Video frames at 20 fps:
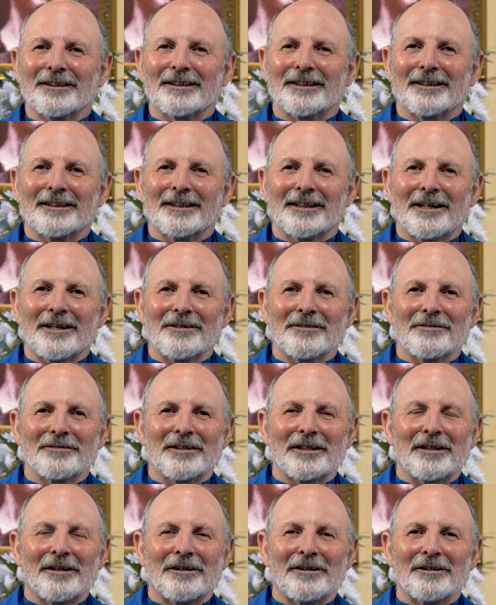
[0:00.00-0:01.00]
the love
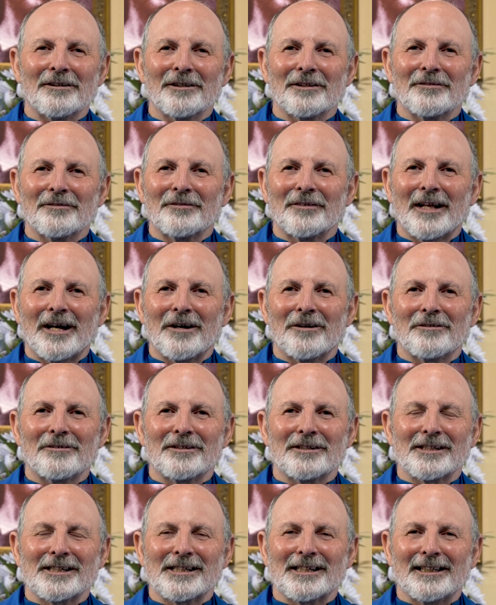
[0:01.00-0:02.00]
and all the
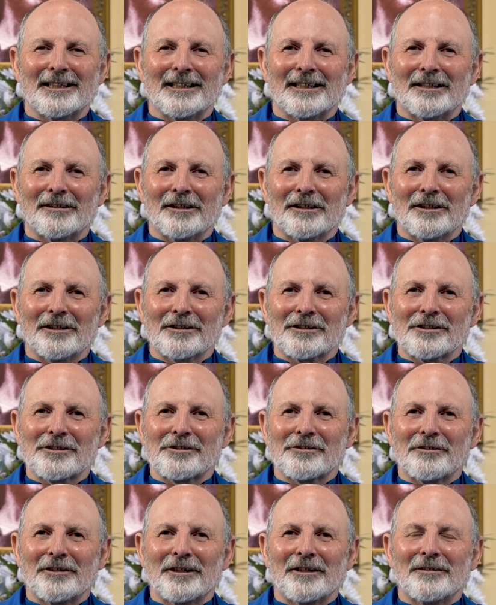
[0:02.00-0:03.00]
flowers and the little
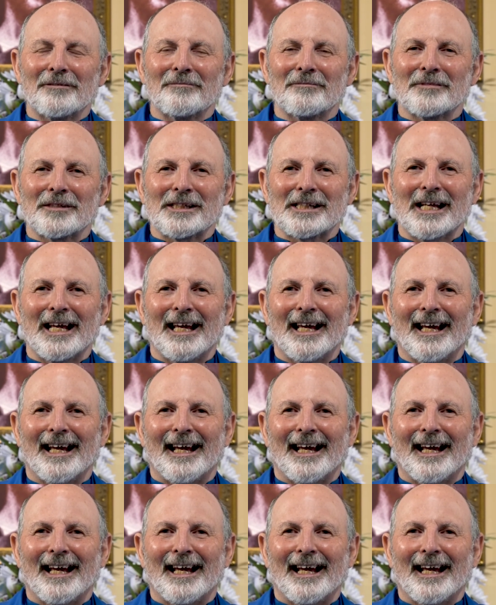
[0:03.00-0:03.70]
streams